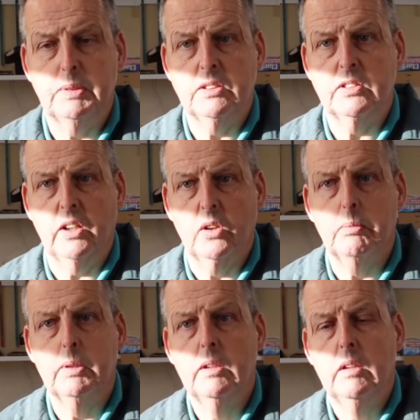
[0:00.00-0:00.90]
piece set up,
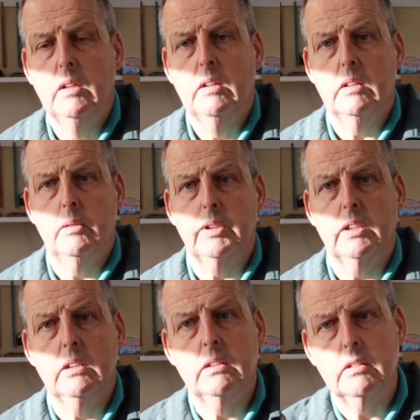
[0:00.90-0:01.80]
and we're
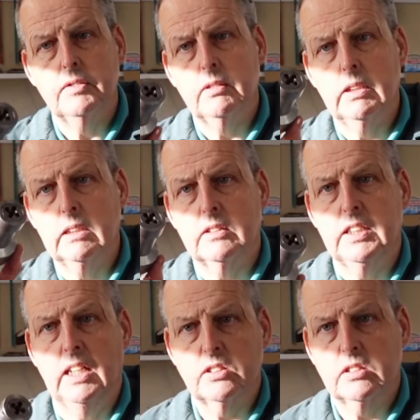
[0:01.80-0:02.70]
going to do a few little
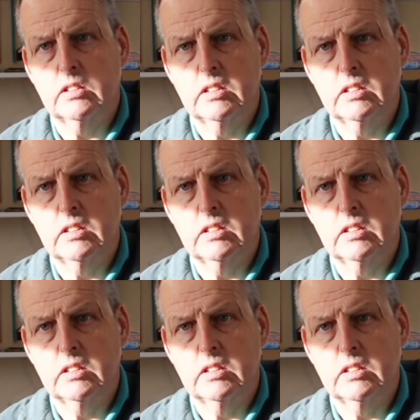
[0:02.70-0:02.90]
tests